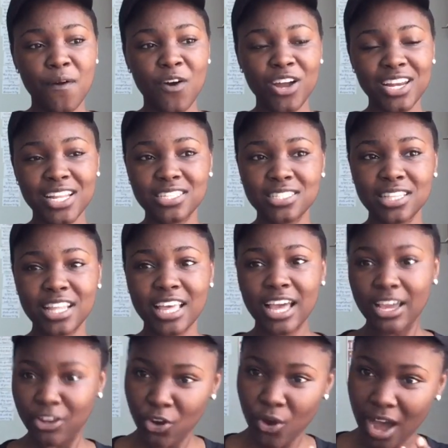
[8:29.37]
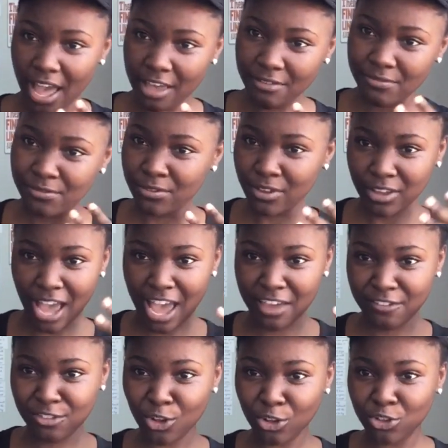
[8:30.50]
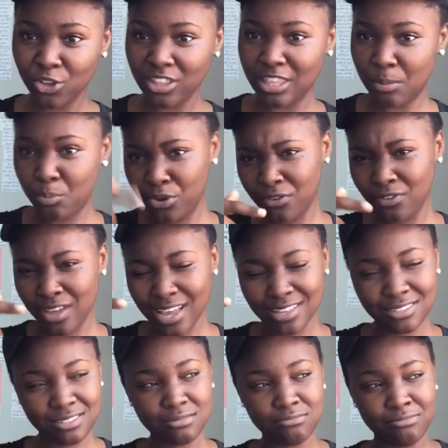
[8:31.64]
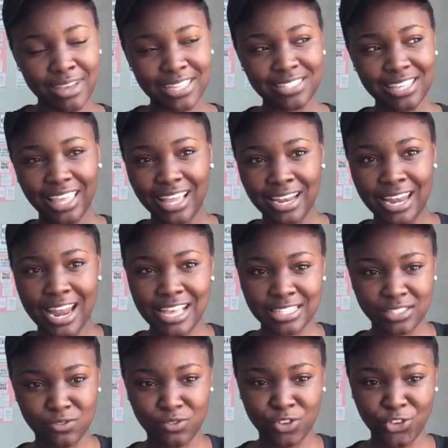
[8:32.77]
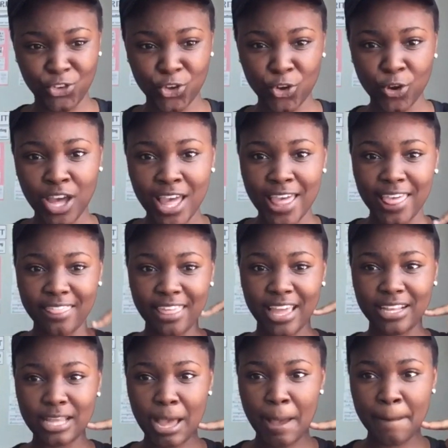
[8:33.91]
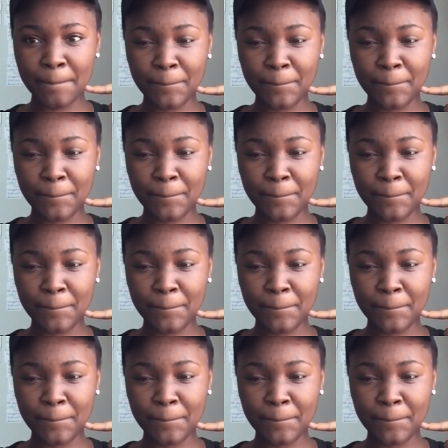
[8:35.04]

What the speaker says: honestly, I have told you in the my second last video, that